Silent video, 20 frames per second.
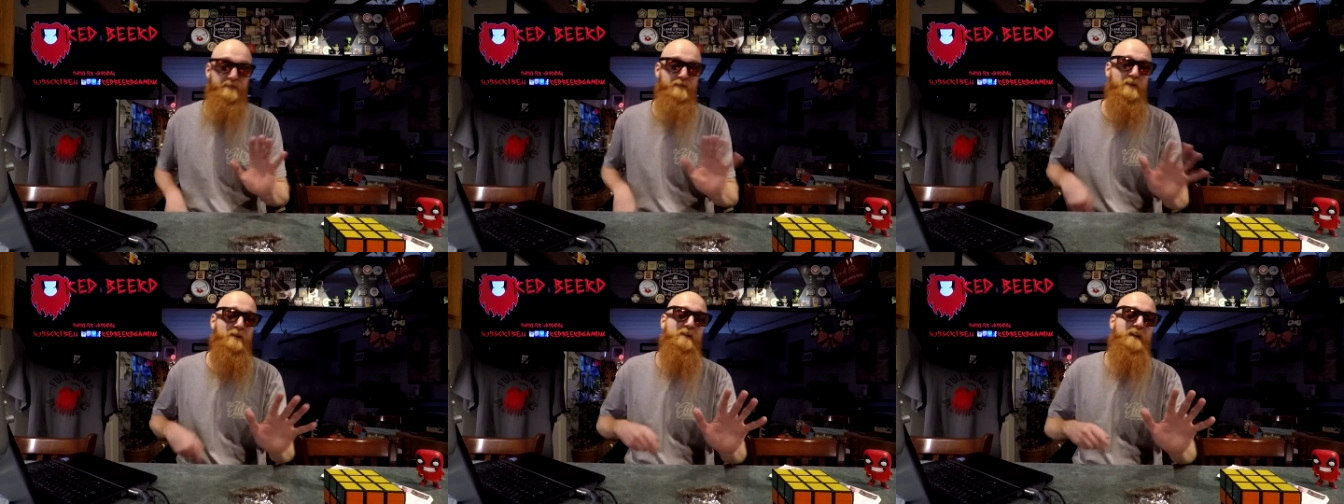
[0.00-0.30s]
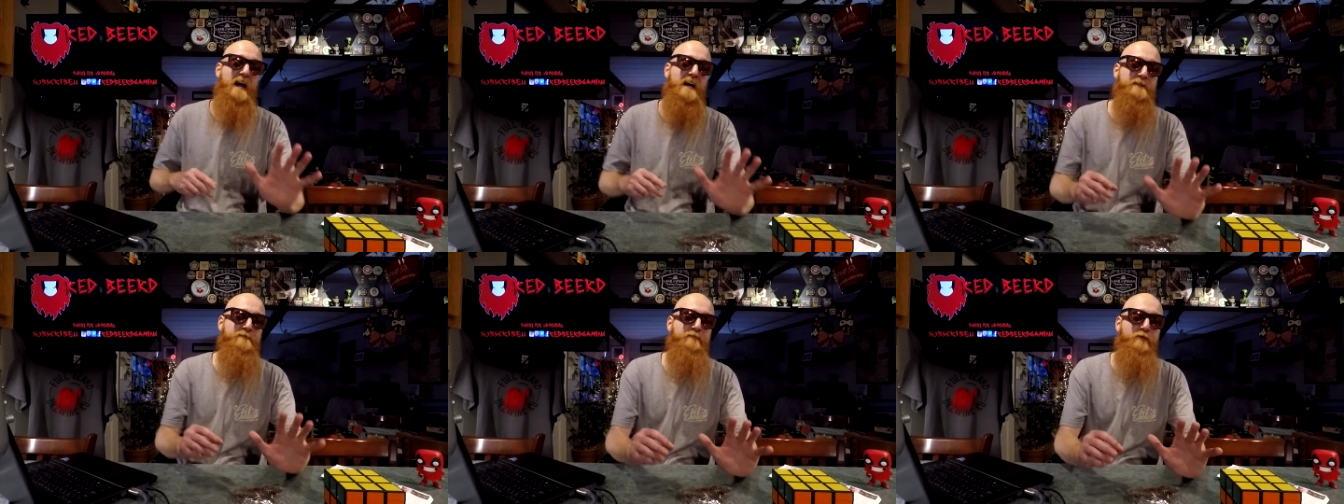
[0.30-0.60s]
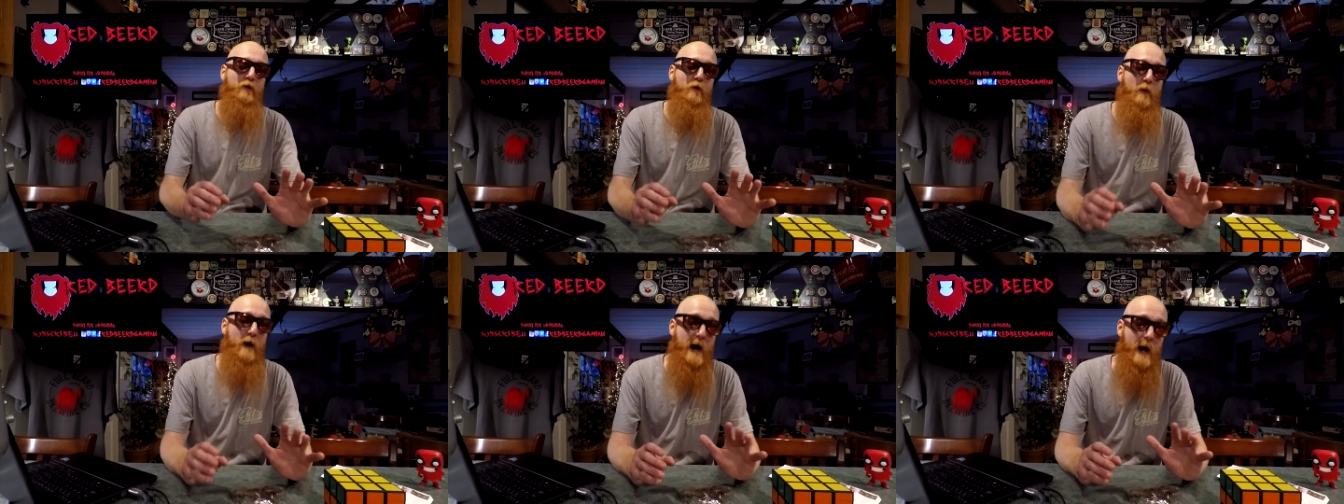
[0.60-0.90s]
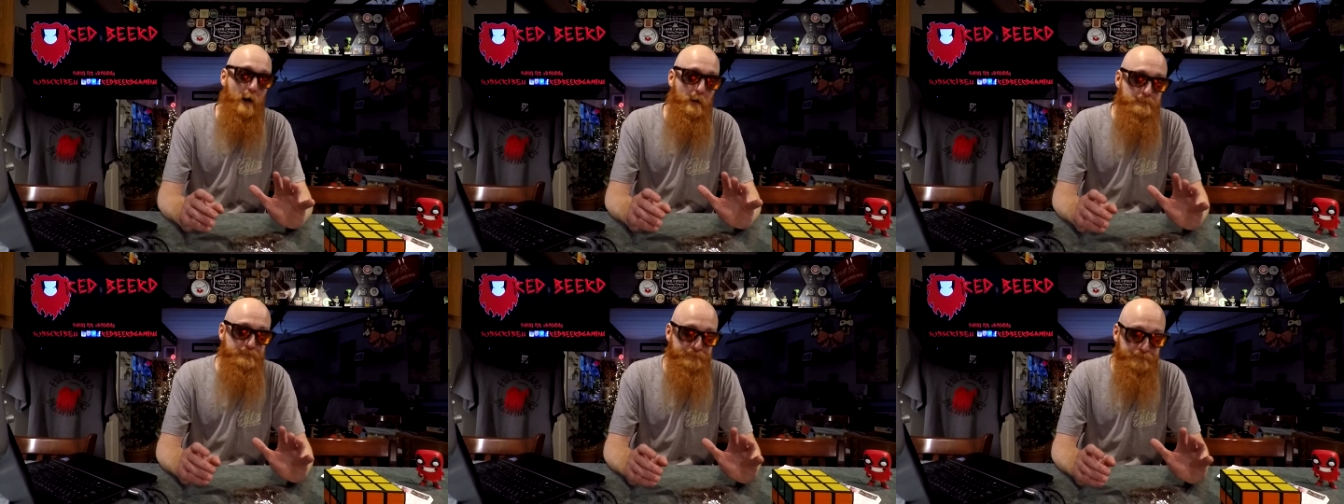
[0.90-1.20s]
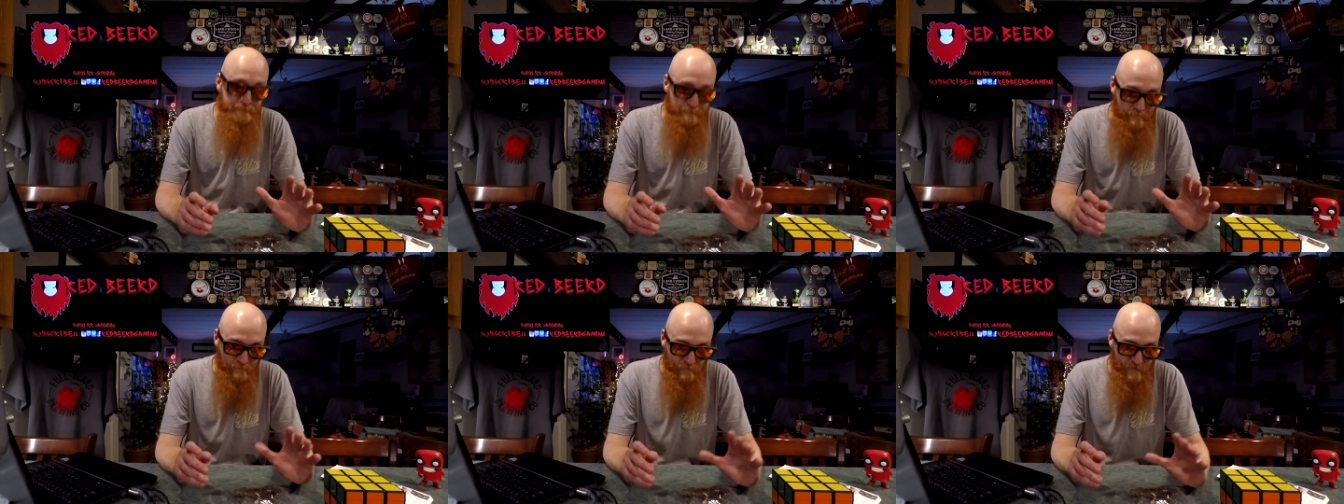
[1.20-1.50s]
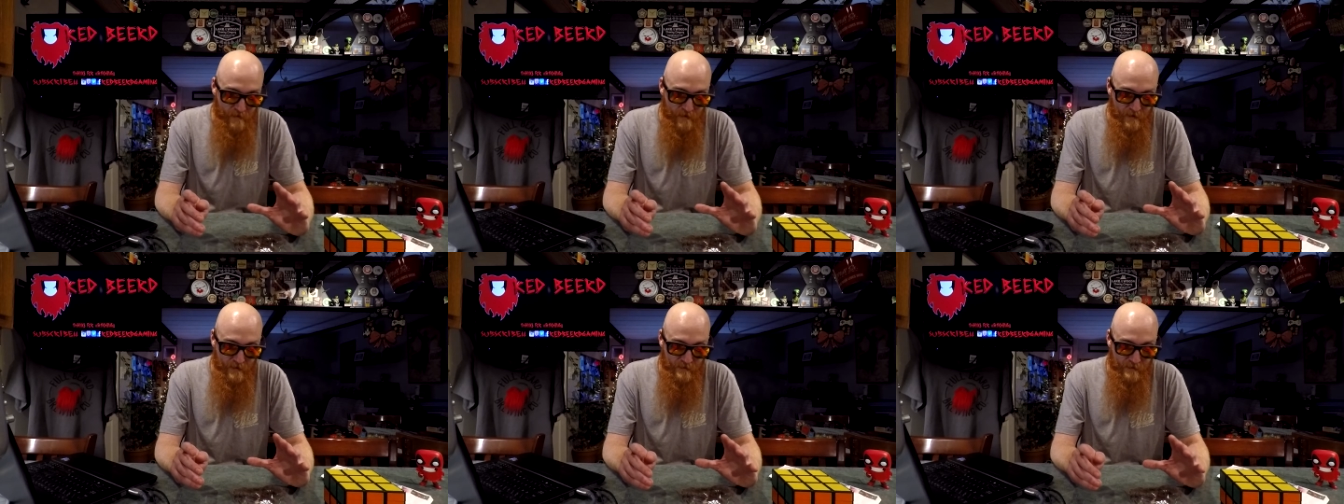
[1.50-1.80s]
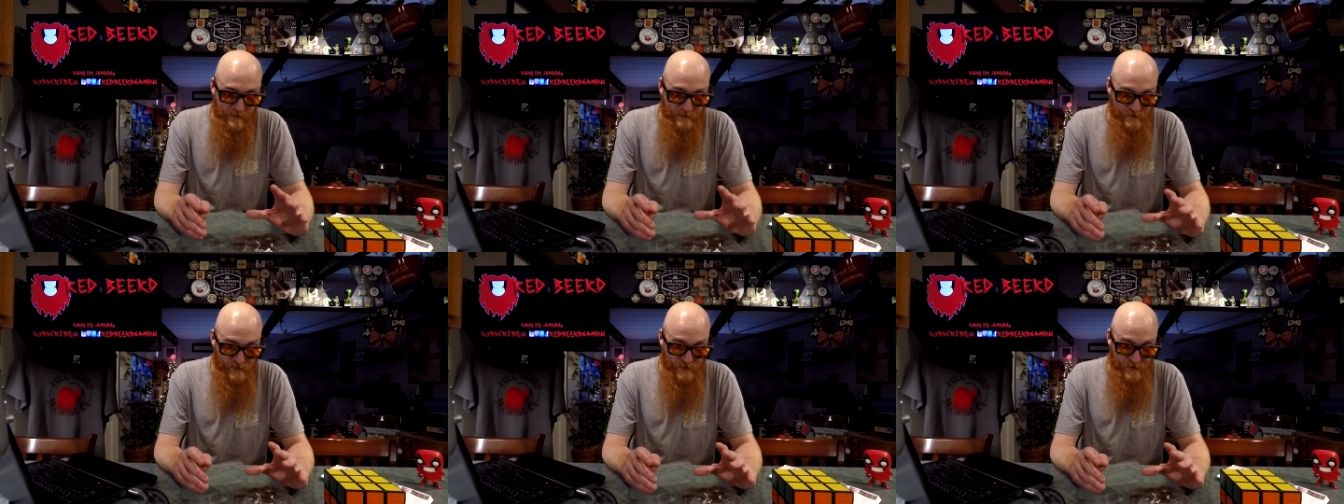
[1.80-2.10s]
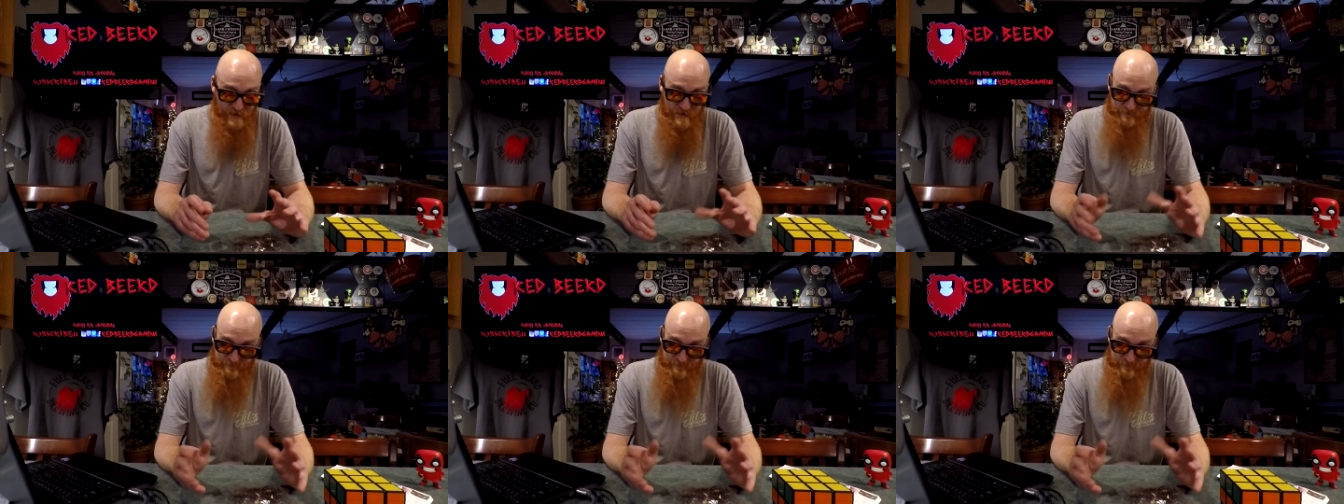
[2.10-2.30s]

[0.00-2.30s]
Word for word: going to last for a while. Because